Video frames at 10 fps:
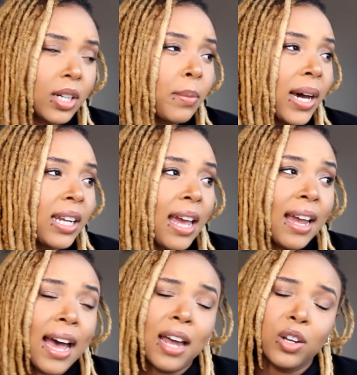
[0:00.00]
Her body
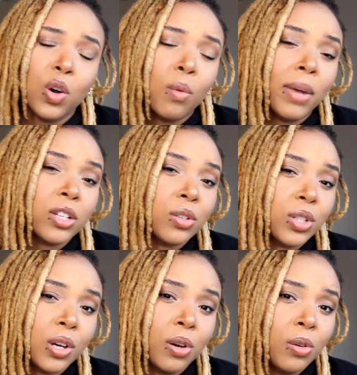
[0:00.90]
ain't got no muscle
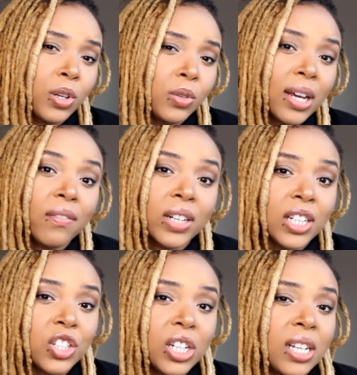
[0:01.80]
tone, no
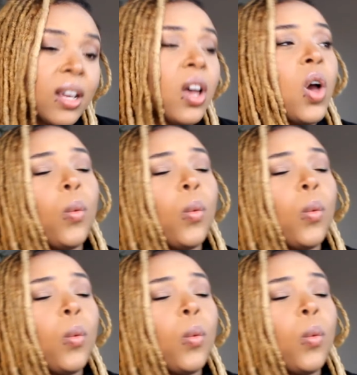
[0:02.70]
definition,